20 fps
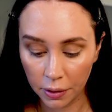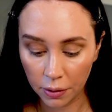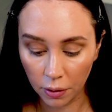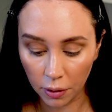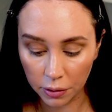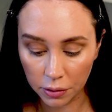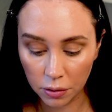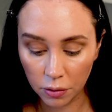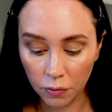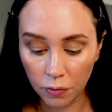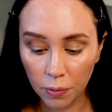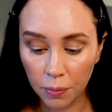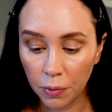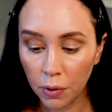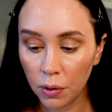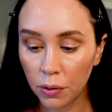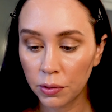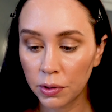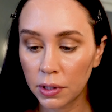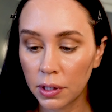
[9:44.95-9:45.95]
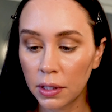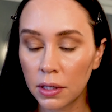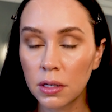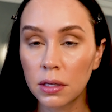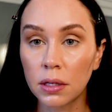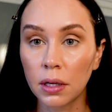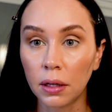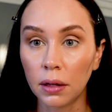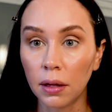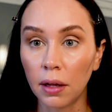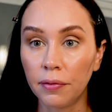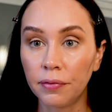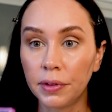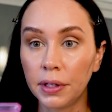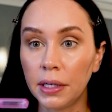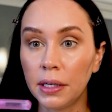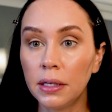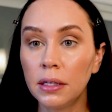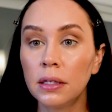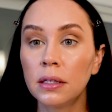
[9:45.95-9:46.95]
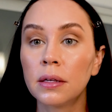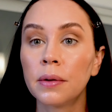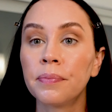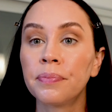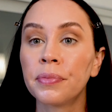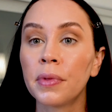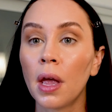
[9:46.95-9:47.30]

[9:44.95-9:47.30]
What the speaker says: Also from Kosas, I love these.